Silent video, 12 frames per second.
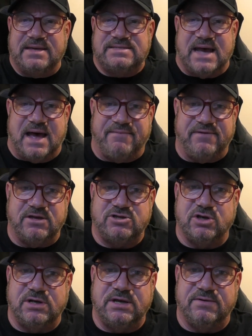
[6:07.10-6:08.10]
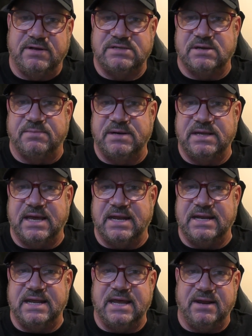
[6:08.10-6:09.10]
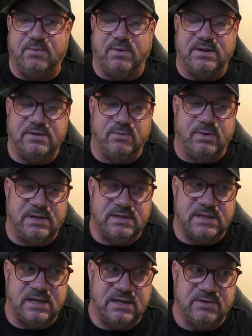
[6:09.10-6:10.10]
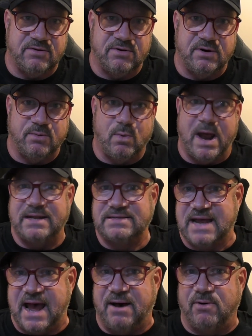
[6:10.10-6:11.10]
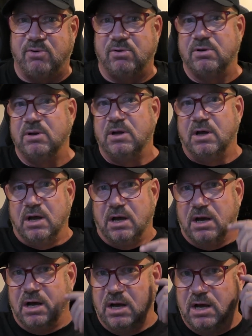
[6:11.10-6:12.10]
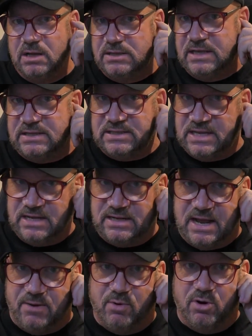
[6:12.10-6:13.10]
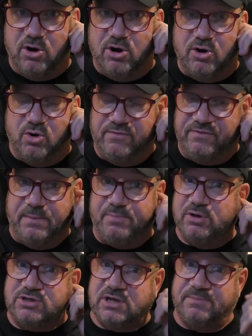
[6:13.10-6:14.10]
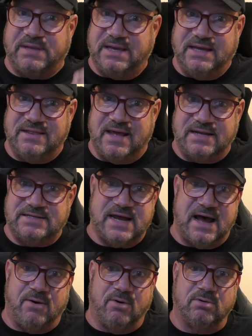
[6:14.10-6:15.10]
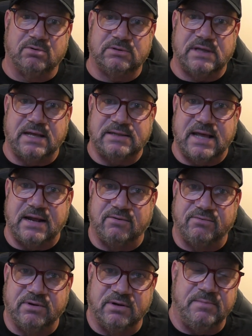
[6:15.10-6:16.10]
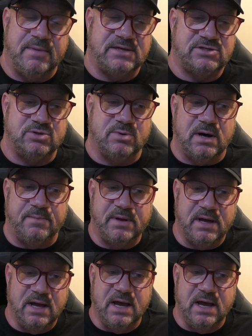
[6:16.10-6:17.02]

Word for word: it's obvious you're hearing somebody getting hit with, with either a wet towel, uh, that, that, that will hurt, or if they put something in that towel, that, that'll really mess you up.